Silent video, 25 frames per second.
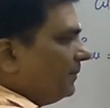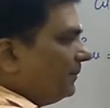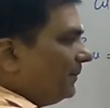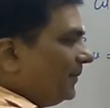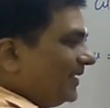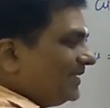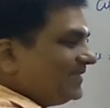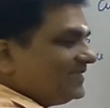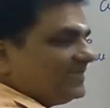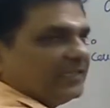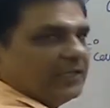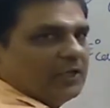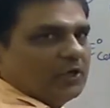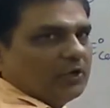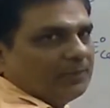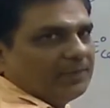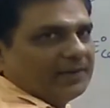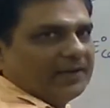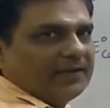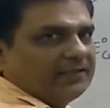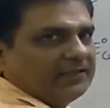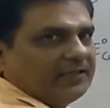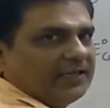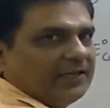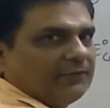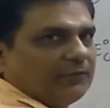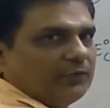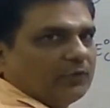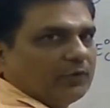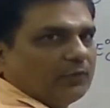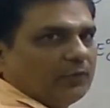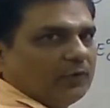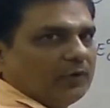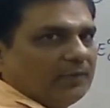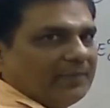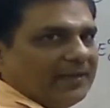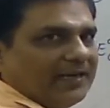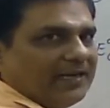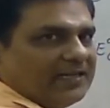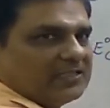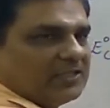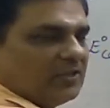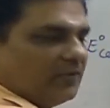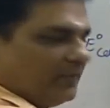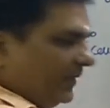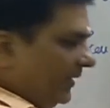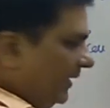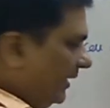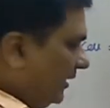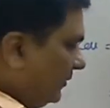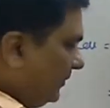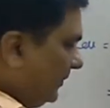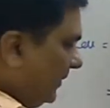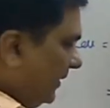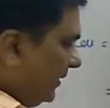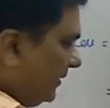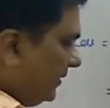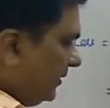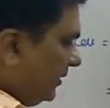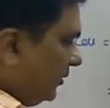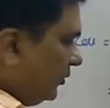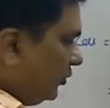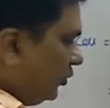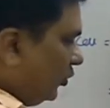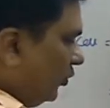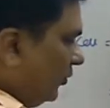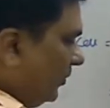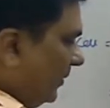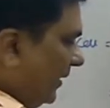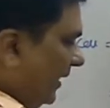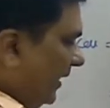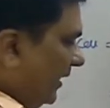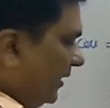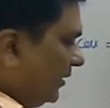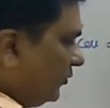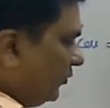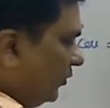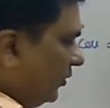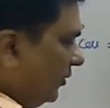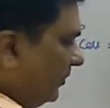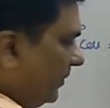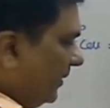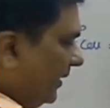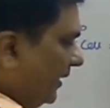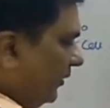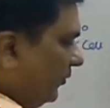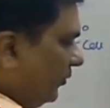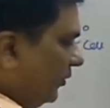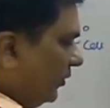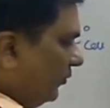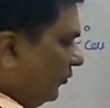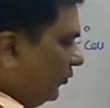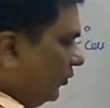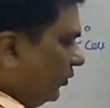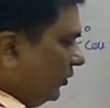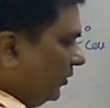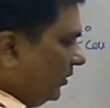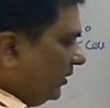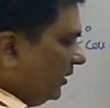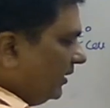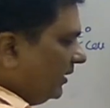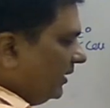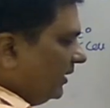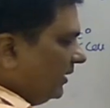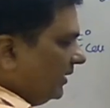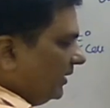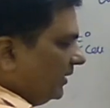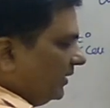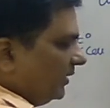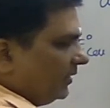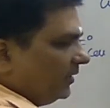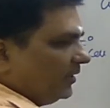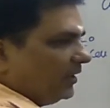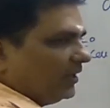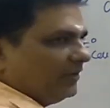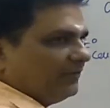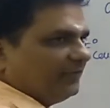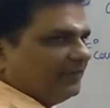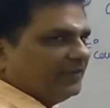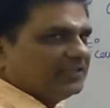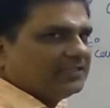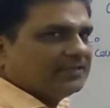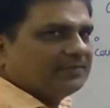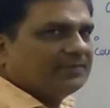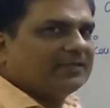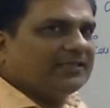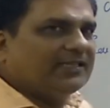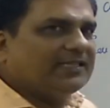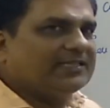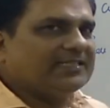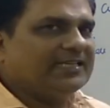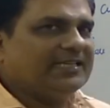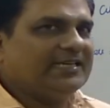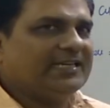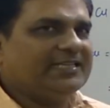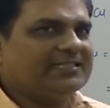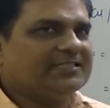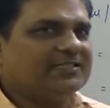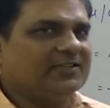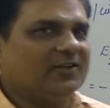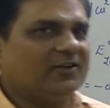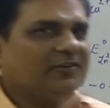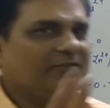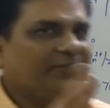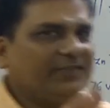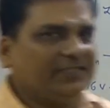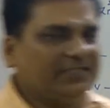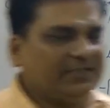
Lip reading: plus 0.34 volt. Minus or minus plus. So, minus 1.1 volt. Not feasible. The cell is not